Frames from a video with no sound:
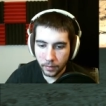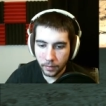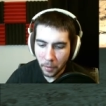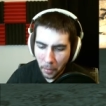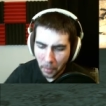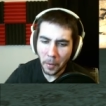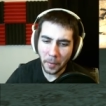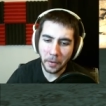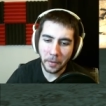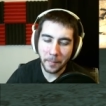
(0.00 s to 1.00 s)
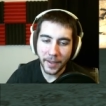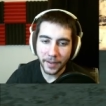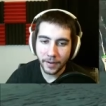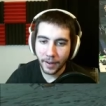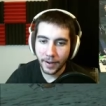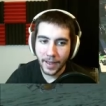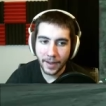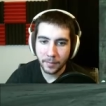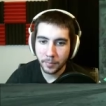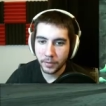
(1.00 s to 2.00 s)
Oh, man, I
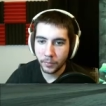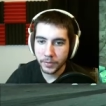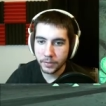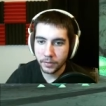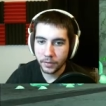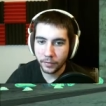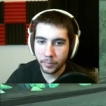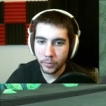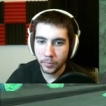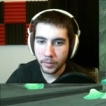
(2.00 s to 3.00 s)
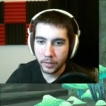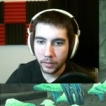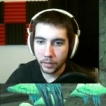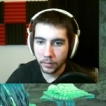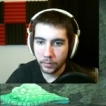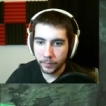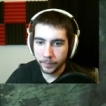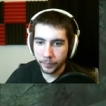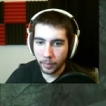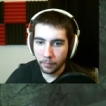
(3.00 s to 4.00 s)
had it, but it wasn't enough poop. Uh-oh.
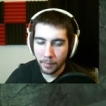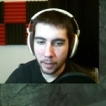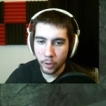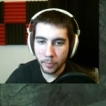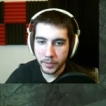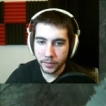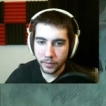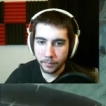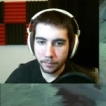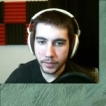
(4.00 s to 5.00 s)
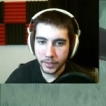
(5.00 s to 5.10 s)
My bear pooped, but he's